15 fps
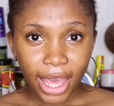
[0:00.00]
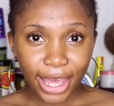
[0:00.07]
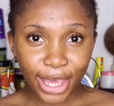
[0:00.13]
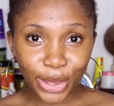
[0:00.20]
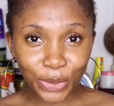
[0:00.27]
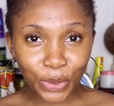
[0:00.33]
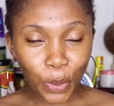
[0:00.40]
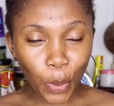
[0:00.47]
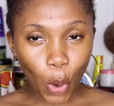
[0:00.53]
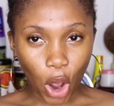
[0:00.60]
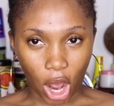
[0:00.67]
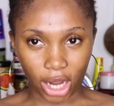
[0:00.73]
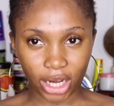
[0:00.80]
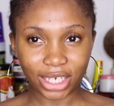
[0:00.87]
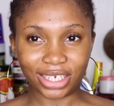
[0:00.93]
It
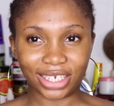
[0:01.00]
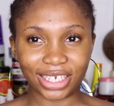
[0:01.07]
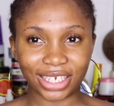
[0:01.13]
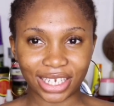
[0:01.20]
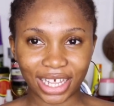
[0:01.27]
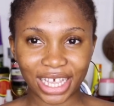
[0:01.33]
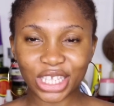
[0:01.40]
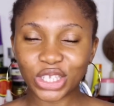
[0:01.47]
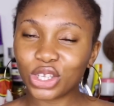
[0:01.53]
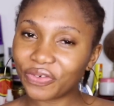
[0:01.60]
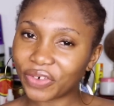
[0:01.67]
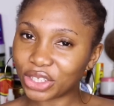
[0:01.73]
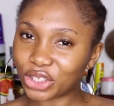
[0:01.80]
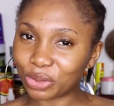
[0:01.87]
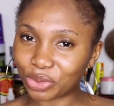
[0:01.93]
worked. So don't
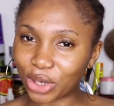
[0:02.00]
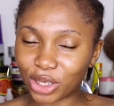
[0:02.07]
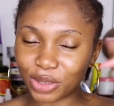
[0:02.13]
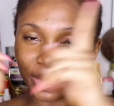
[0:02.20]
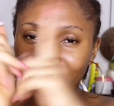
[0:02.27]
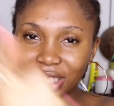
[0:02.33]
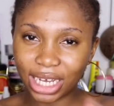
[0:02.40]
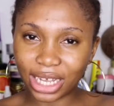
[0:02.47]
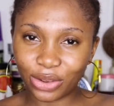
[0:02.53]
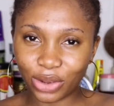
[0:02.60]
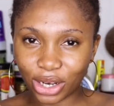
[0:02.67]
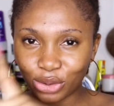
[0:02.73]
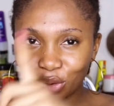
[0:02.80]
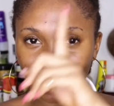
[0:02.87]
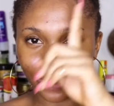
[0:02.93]
forget to subscribe to my channel,
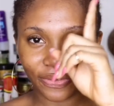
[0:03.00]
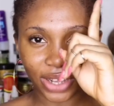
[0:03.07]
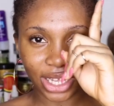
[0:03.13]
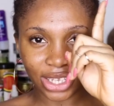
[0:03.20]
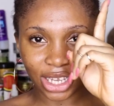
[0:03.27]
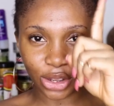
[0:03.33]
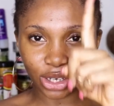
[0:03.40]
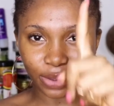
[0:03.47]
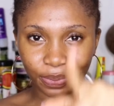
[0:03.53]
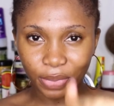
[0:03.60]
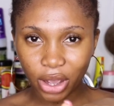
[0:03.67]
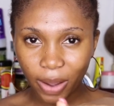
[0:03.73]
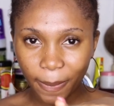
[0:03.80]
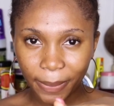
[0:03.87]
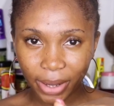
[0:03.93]
and don't forget to click on the
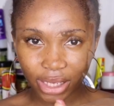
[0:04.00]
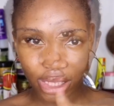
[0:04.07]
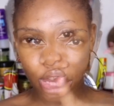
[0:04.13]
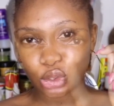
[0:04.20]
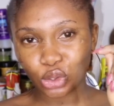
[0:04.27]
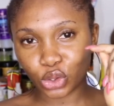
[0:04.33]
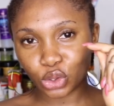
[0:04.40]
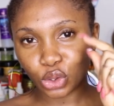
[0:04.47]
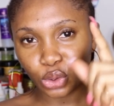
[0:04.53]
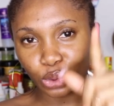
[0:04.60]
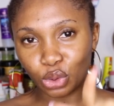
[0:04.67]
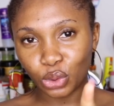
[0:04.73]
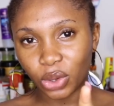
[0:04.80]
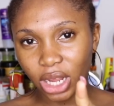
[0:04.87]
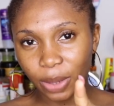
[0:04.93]
bell button so you
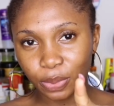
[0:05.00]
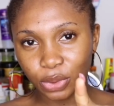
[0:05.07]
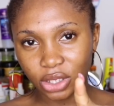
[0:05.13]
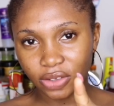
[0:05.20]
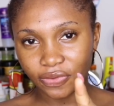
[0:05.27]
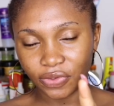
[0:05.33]
know when I post a